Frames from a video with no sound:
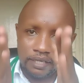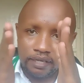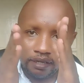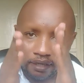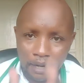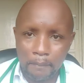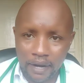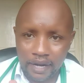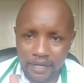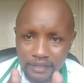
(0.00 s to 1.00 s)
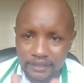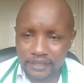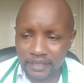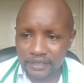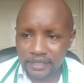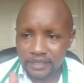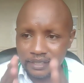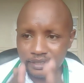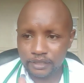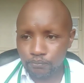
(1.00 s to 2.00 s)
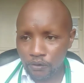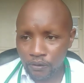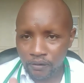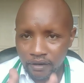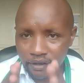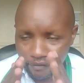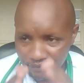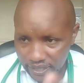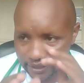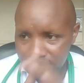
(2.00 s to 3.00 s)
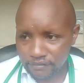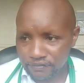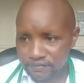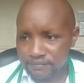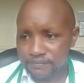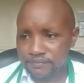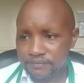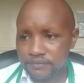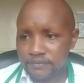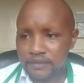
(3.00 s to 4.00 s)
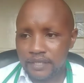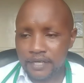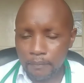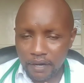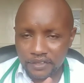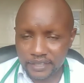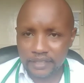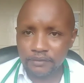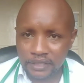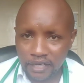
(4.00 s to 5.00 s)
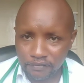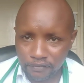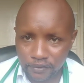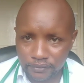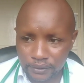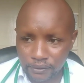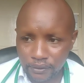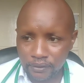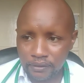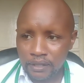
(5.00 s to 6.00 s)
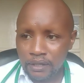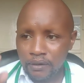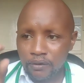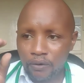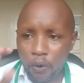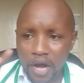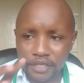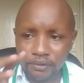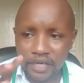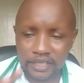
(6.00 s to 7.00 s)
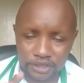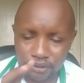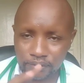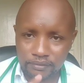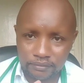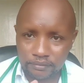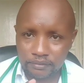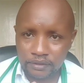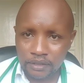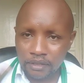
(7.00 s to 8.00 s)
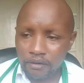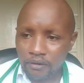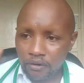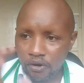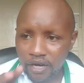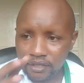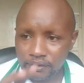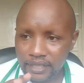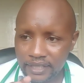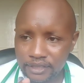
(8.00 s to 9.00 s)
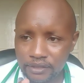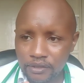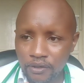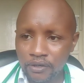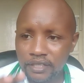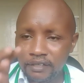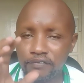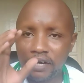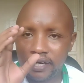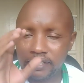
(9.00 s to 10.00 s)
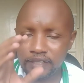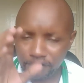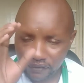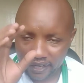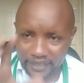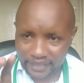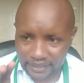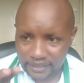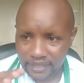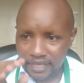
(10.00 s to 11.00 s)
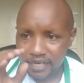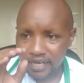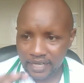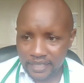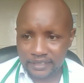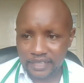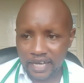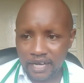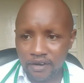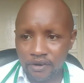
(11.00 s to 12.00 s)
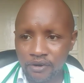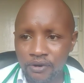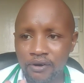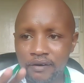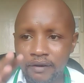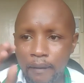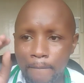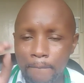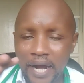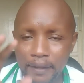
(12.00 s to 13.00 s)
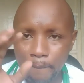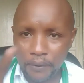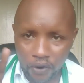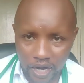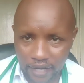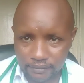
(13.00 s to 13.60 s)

rubber ligation is more effective. Number 3, we have what we call coagulation. Coagulation or infrared laser or bipolar.